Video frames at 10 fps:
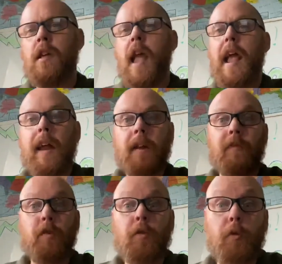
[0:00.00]
And if
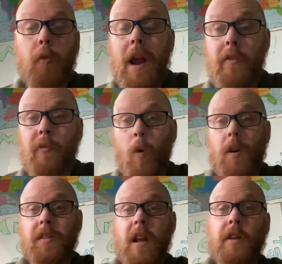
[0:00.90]
you're in the
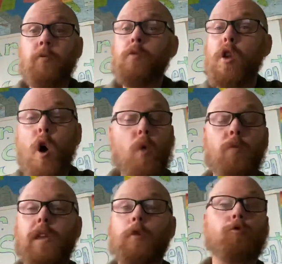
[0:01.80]
rainforest and you know
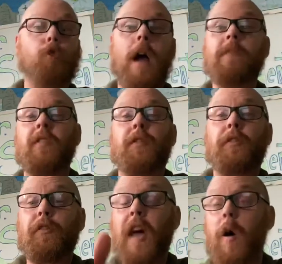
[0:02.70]
that you traveled
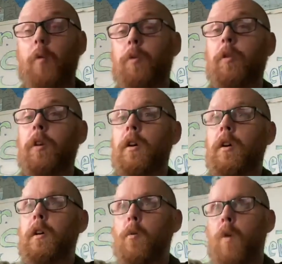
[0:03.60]
south
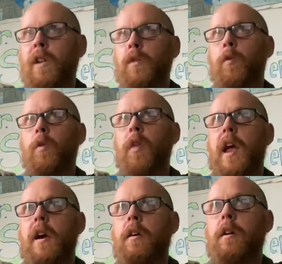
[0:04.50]
when you were
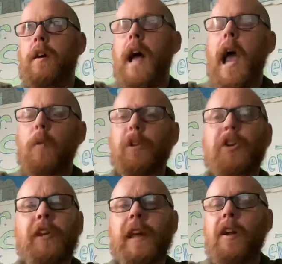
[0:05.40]
there, how are you
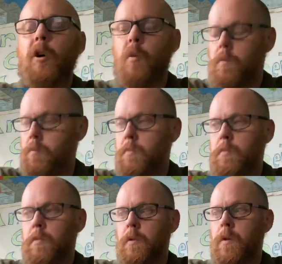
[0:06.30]
going to get home?
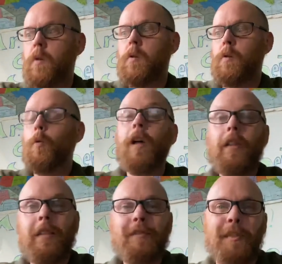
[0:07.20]

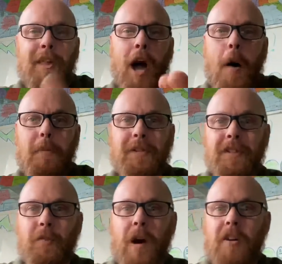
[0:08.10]
Well, in the opposite
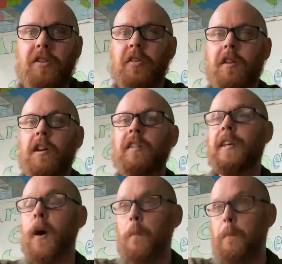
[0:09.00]
direction. To
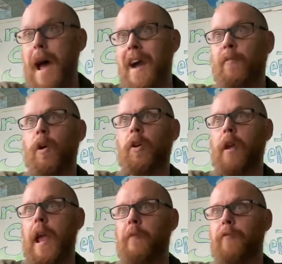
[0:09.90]
come back where you
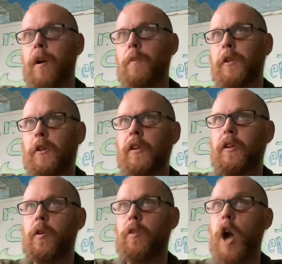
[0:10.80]
came from, you're going to
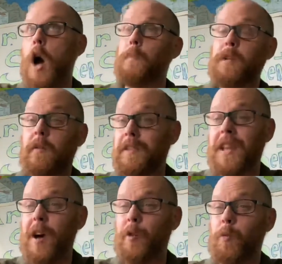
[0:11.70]
go the opposite of
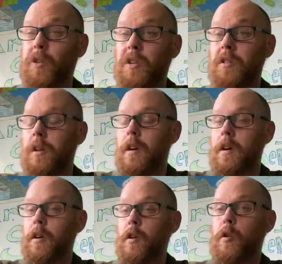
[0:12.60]
south, which is
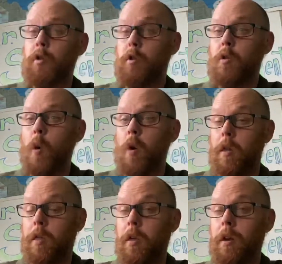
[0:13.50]
north.